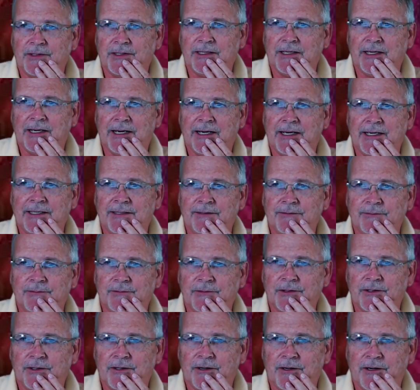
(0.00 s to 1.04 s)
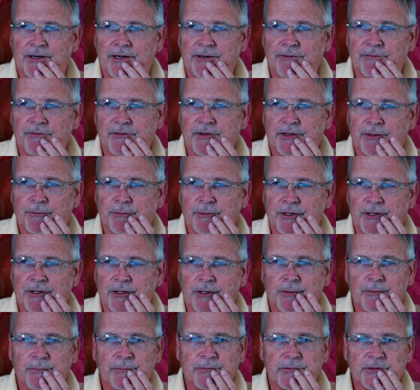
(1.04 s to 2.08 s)
Got it. All right, there we go.
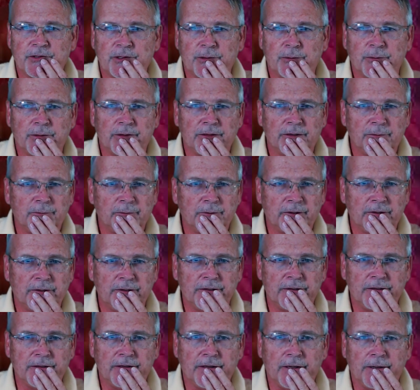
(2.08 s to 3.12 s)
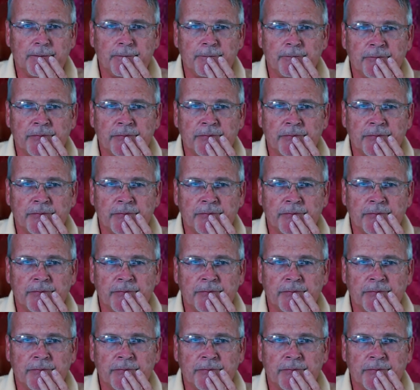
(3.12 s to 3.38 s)
So we're good to go.